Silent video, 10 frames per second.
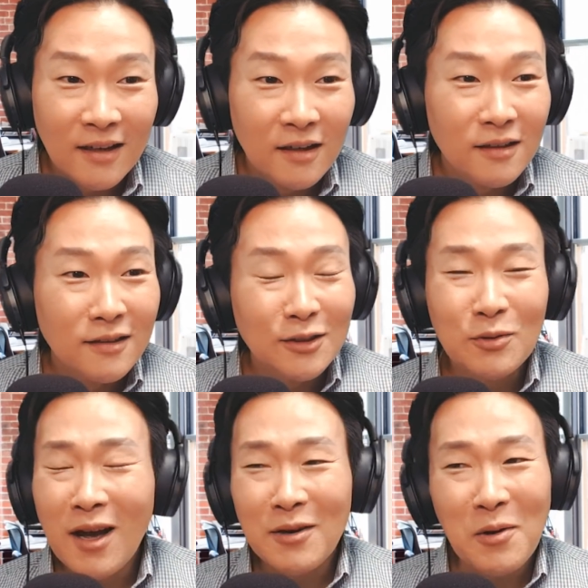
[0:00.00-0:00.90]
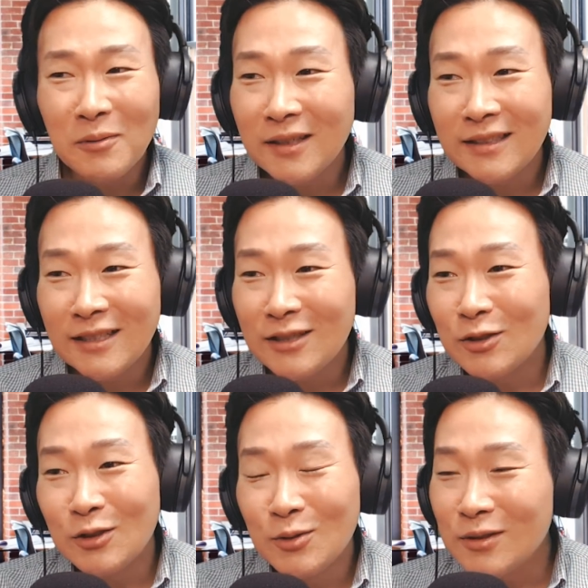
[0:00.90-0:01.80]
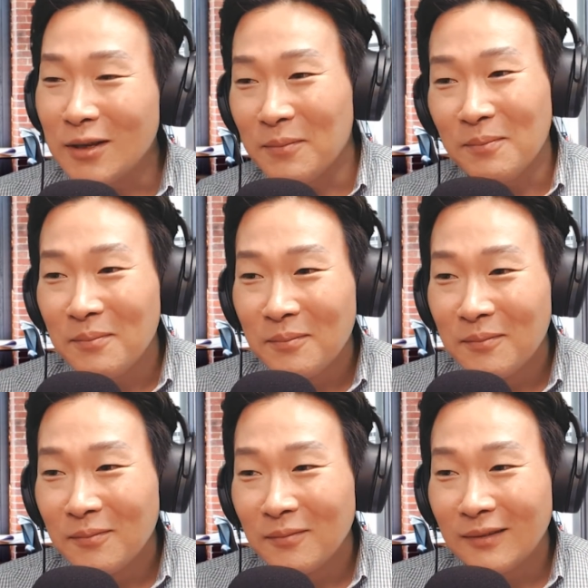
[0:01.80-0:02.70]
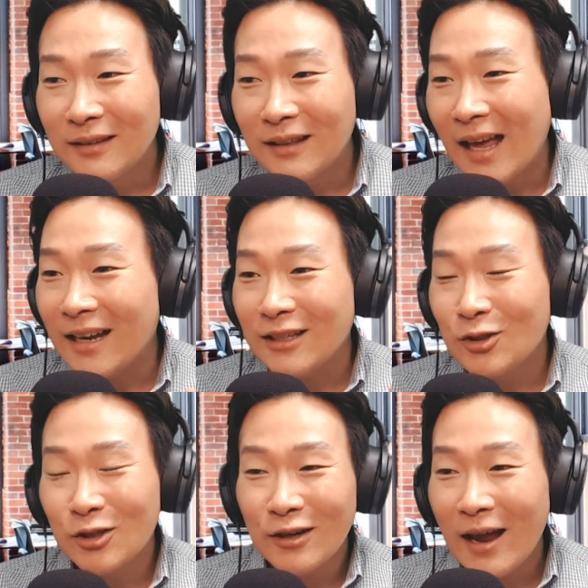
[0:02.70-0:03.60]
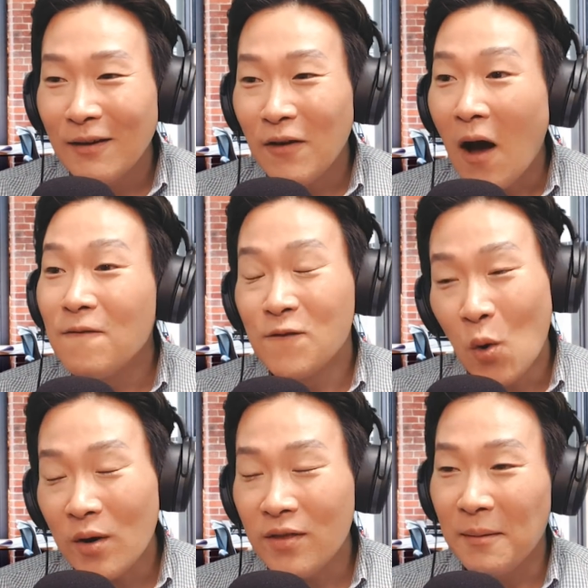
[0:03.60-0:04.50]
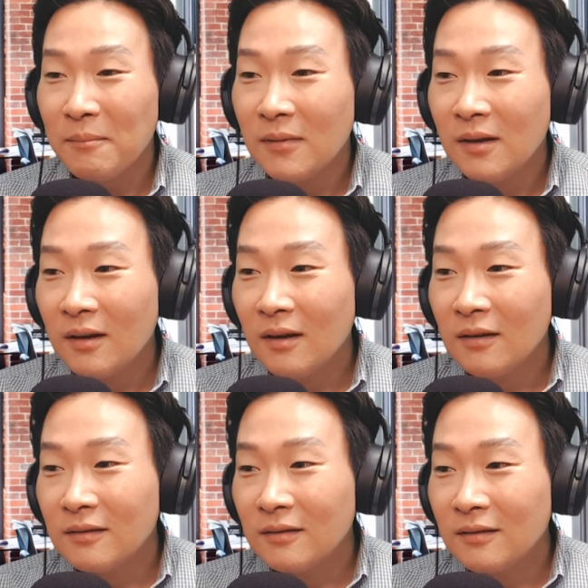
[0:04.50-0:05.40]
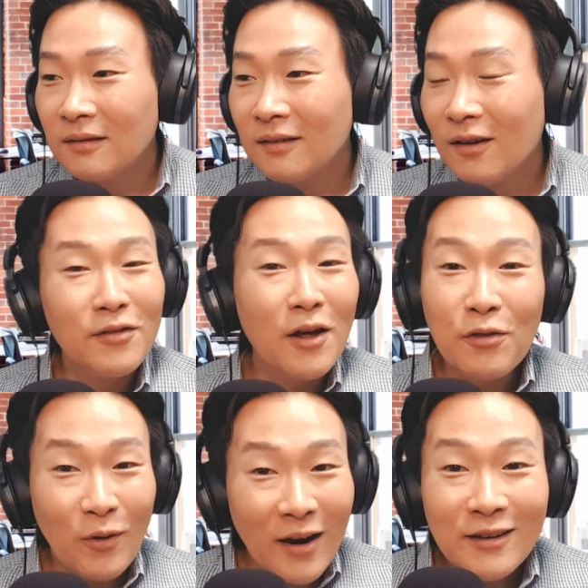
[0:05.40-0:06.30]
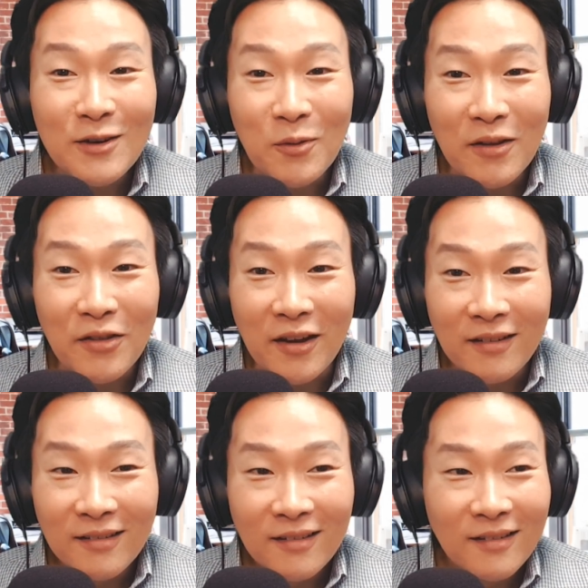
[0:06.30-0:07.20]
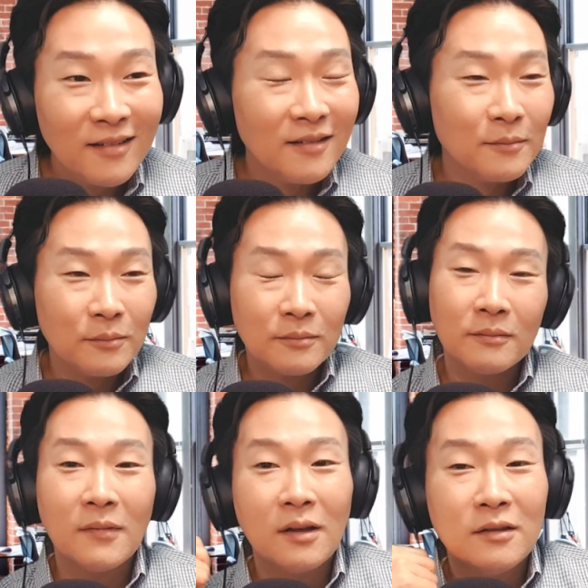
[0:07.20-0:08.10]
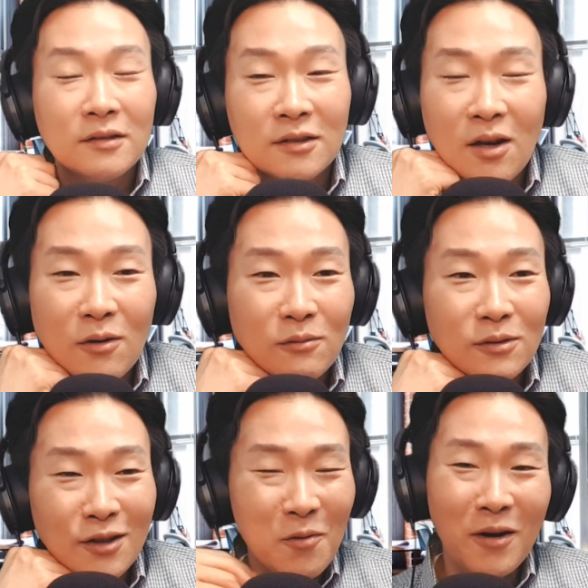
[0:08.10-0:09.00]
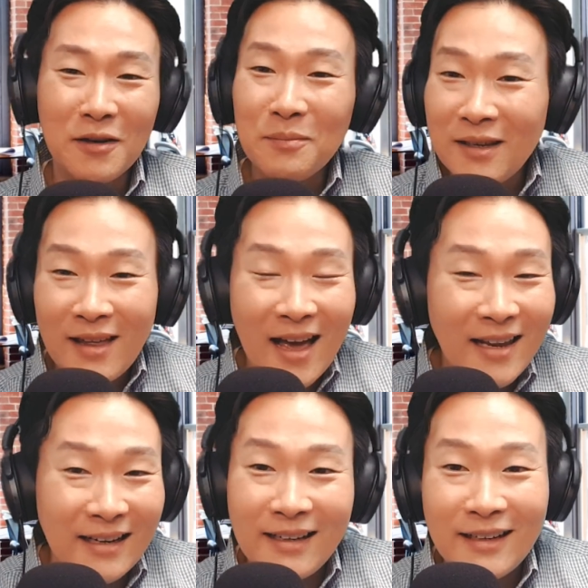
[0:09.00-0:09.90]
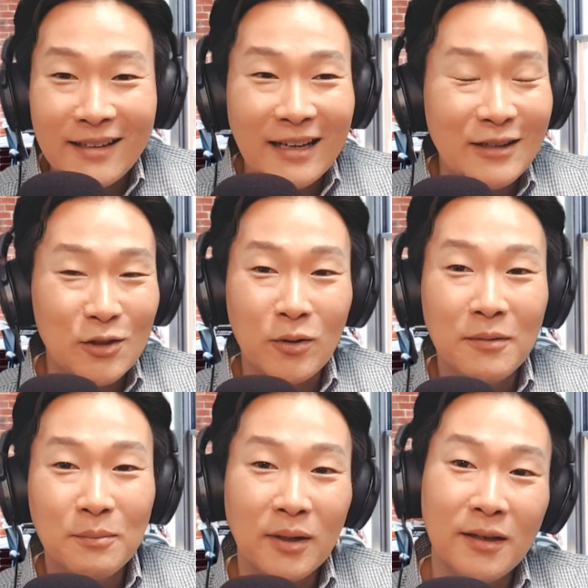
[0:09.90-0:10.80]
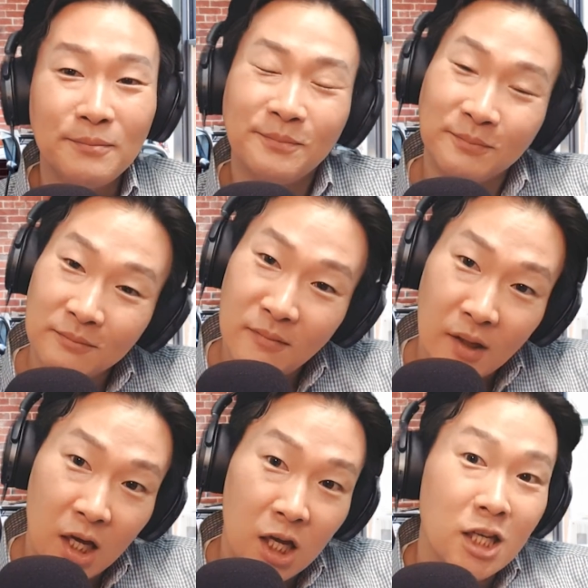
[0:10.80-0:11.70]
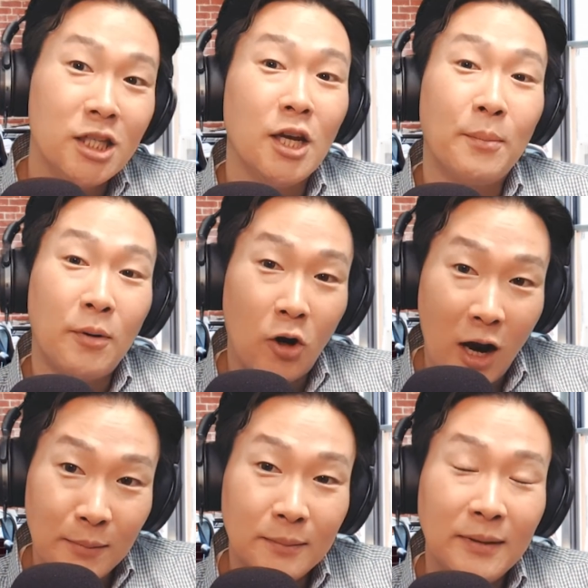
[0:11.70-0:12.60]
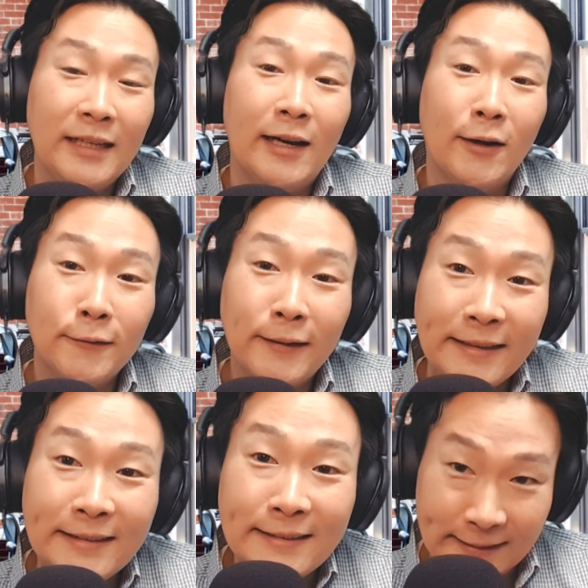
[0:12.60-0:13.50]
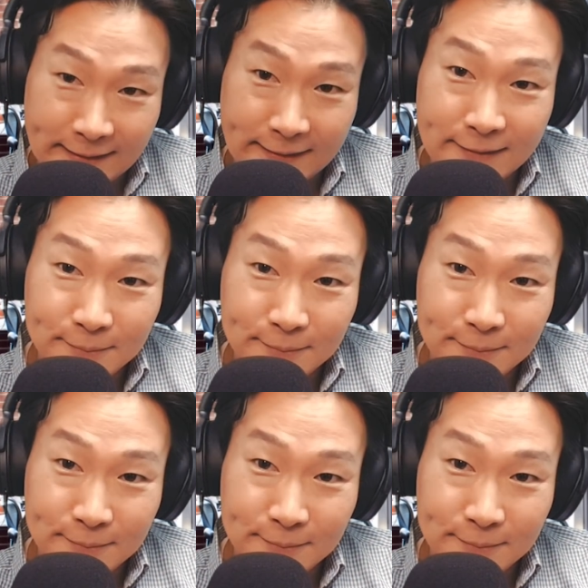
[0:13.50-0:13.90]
So not only did you do something that you shouldn't have for them, they'll threaten you with it. So you don't want to be that idiot and do it, but you probably already did.